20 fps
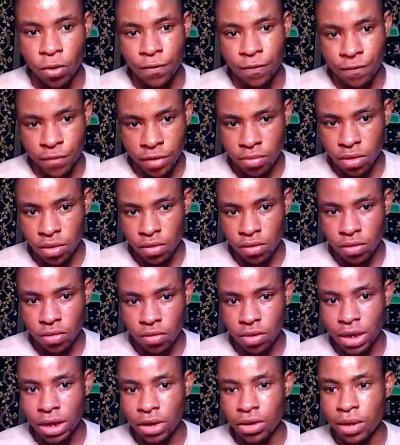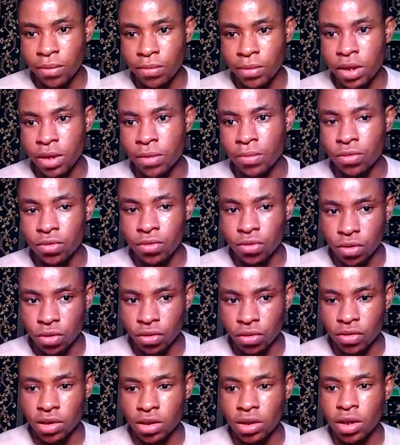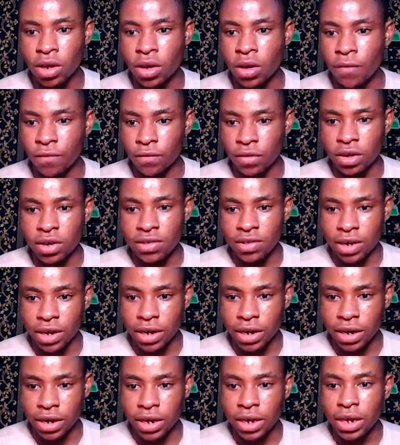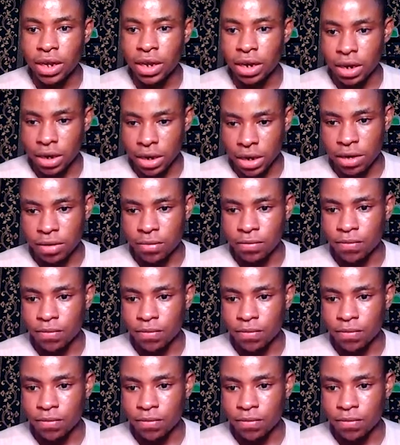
vMix so that you can be able to use it for the skyline.